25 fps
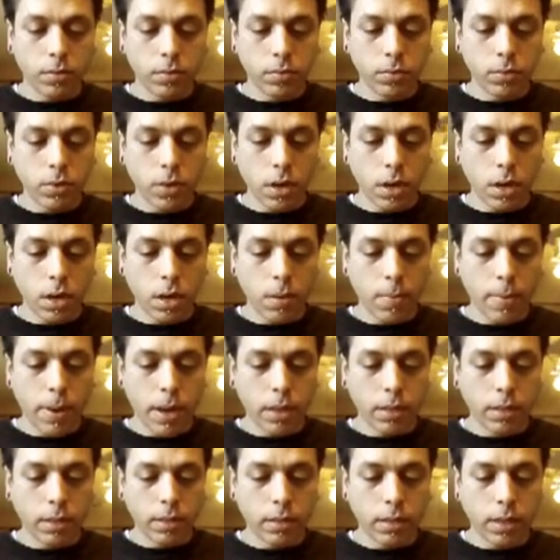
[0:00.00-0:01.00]
talking
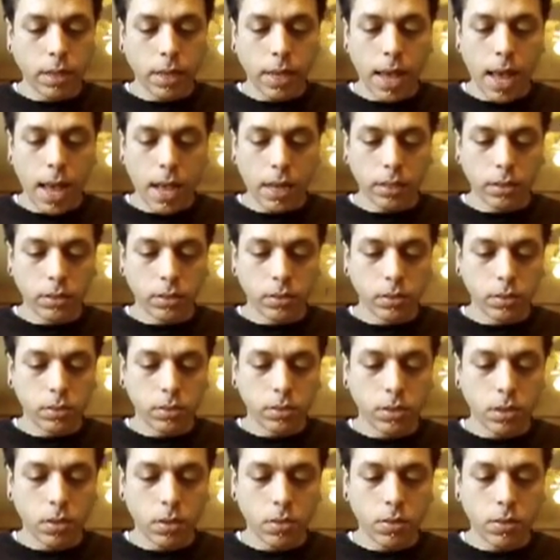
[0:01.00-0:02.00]
about the castle,
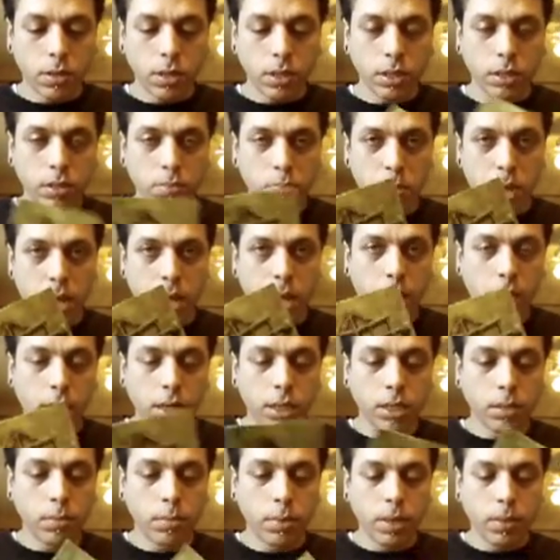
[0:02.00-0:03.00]
so this may
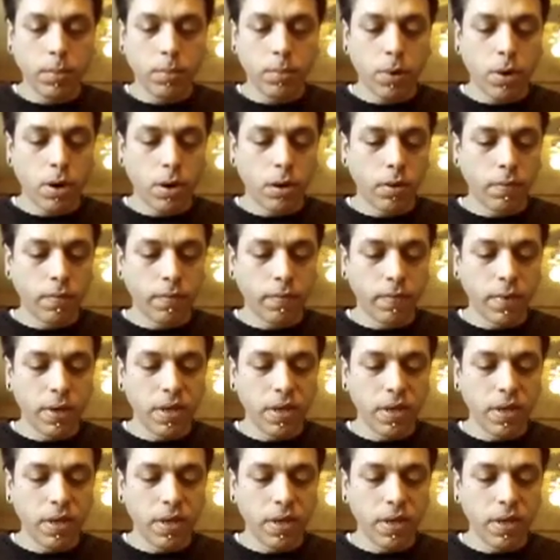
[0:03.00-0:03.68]
actually be part of